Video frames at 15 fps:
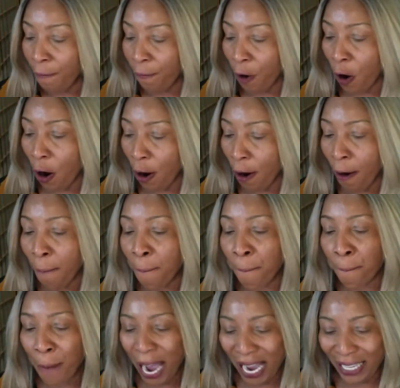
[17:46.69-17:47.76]
for
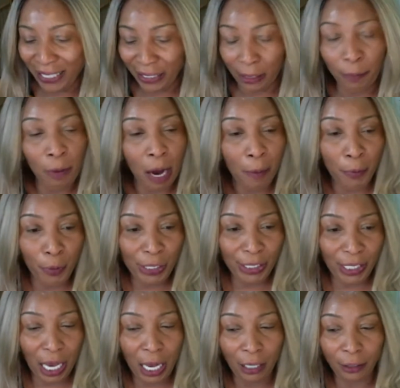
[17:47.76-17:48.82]
maximum
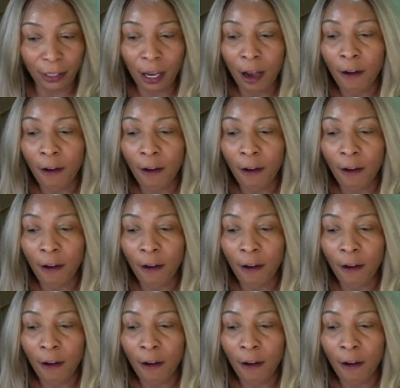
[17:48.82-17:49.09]
result